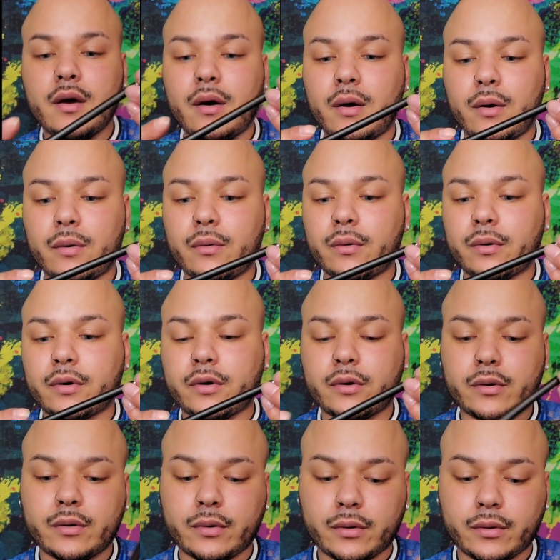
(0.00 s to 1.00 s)
Hold
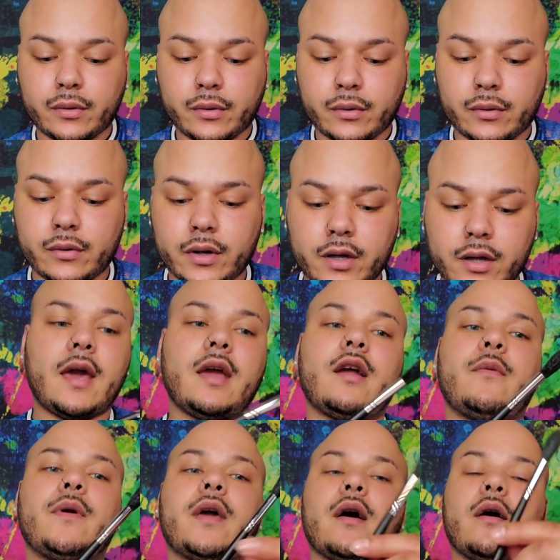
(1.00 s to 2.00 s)
on.
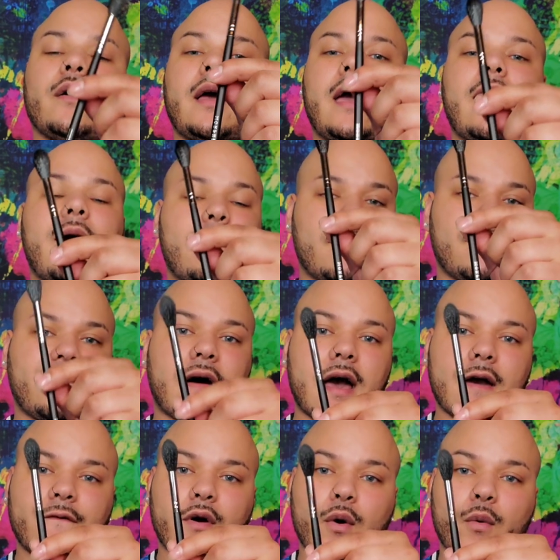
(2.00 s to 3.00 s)
Here we go.
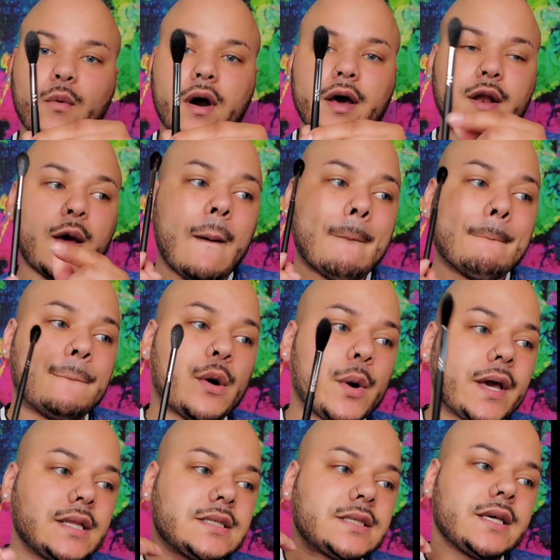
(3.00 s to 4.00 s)
M501
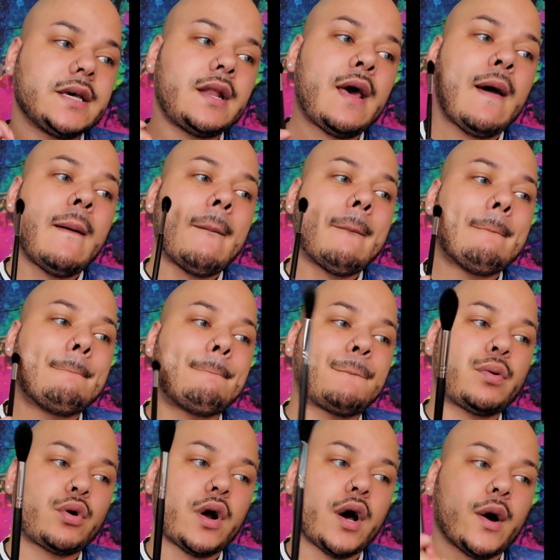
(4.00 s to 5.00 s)
Pointed
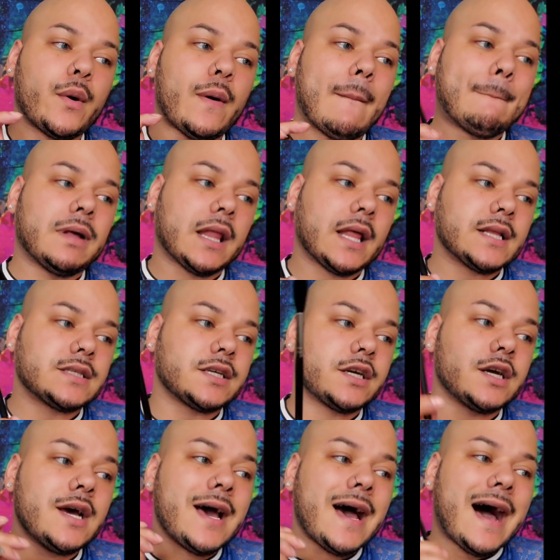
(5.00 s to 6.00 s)
Pro
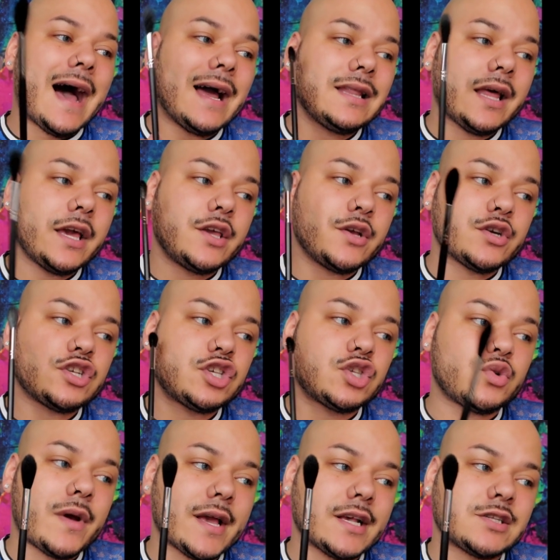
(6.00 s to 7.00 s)
Blender. Highlight your
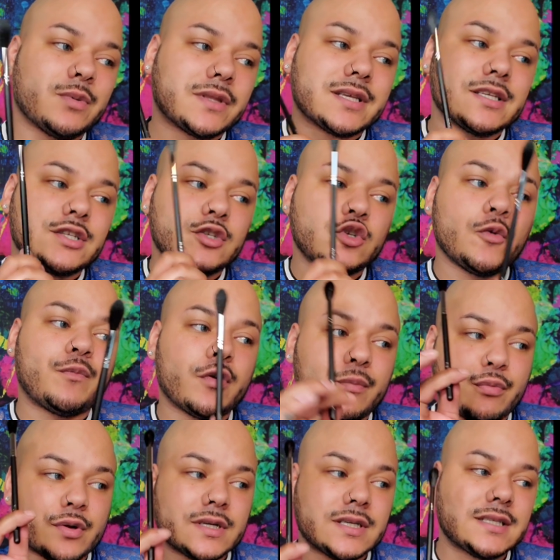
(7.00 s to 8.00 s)
strengths with this super
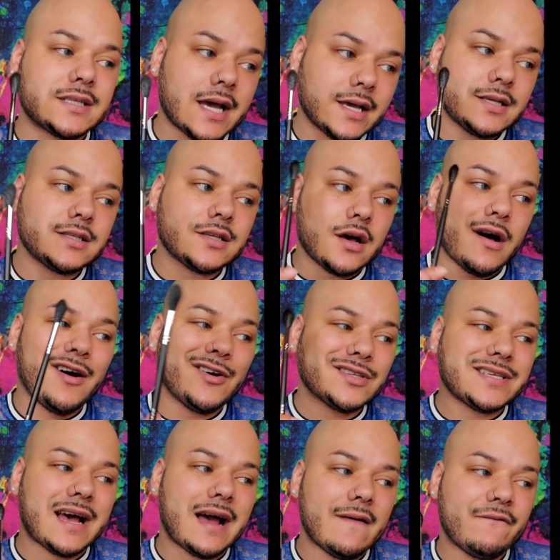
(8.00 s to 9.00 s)
precise,
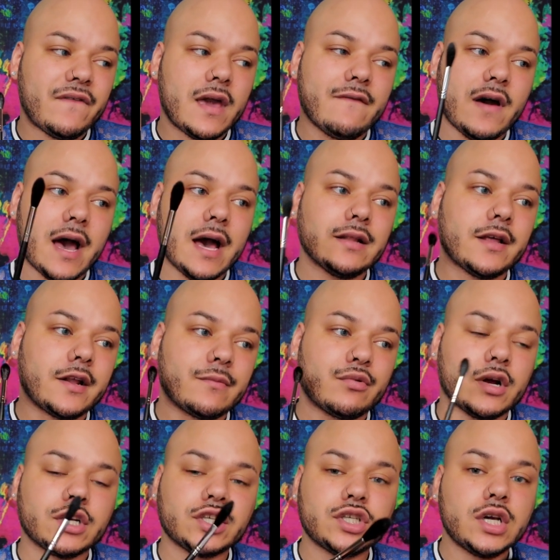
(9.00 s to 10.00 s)
all-time fave highlighter
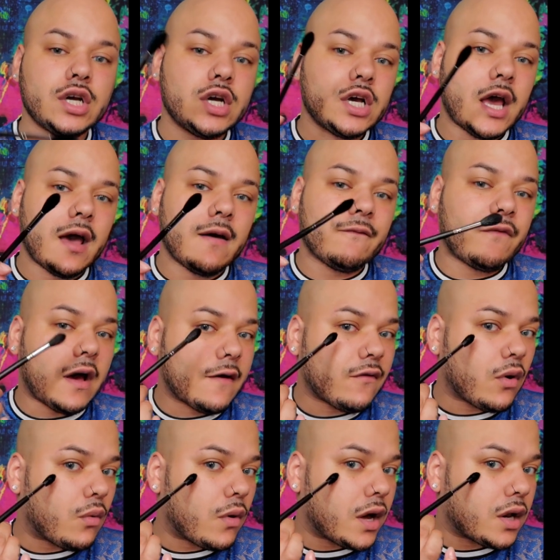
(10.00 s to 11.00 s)
brush.
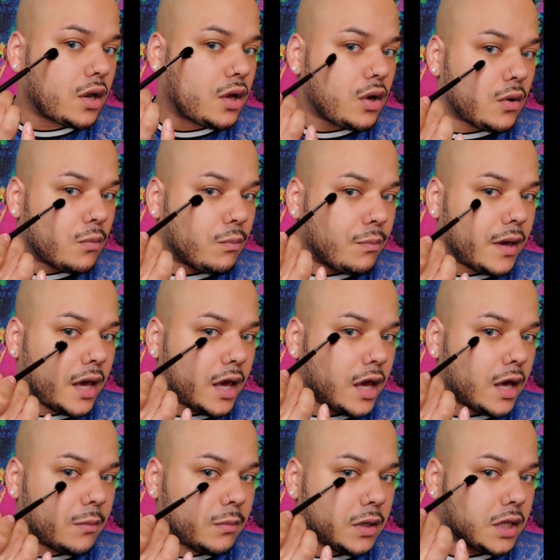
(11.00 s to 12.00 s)
M501.
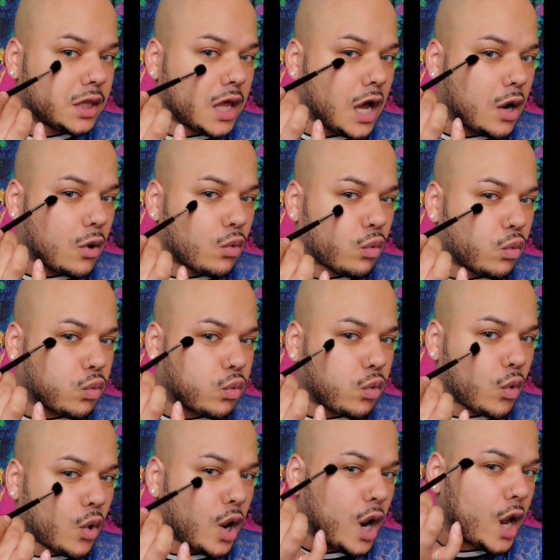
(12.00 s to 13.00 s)
Bam, look at that.
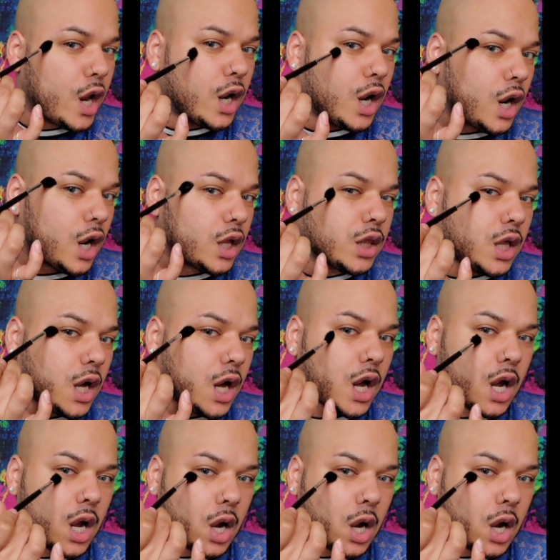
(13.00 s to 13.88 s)
Right on the